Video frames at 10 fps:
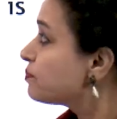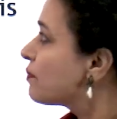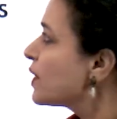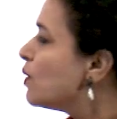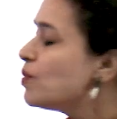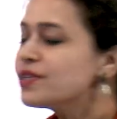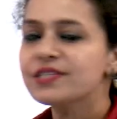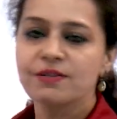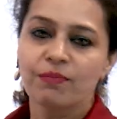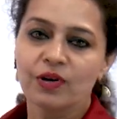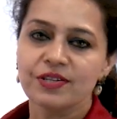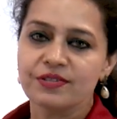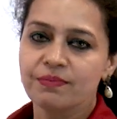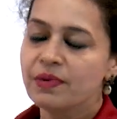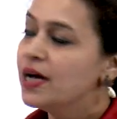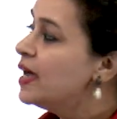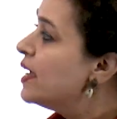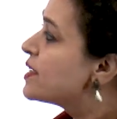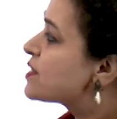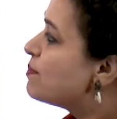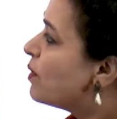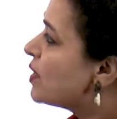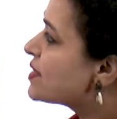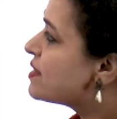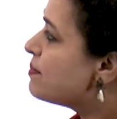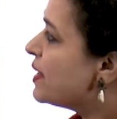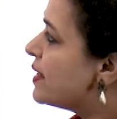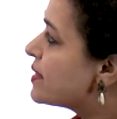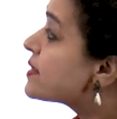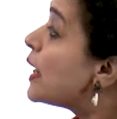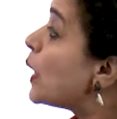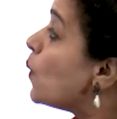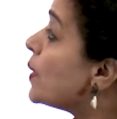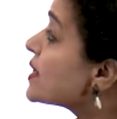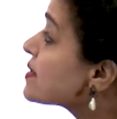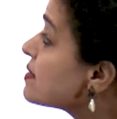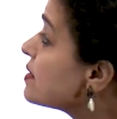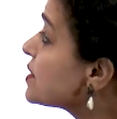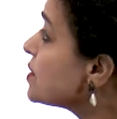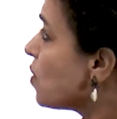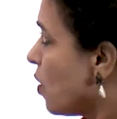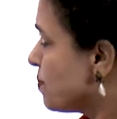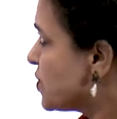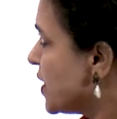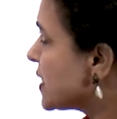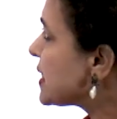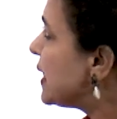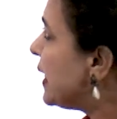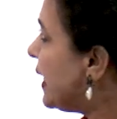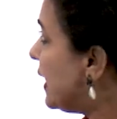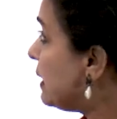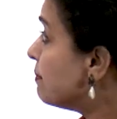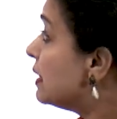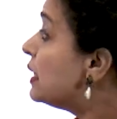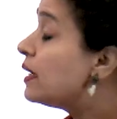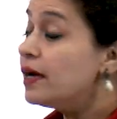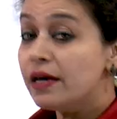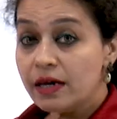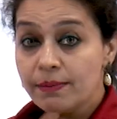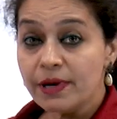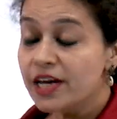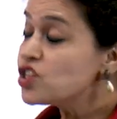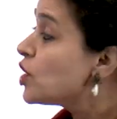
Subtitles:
Now what is symbolism? Symbolism is when a certain object, animal, image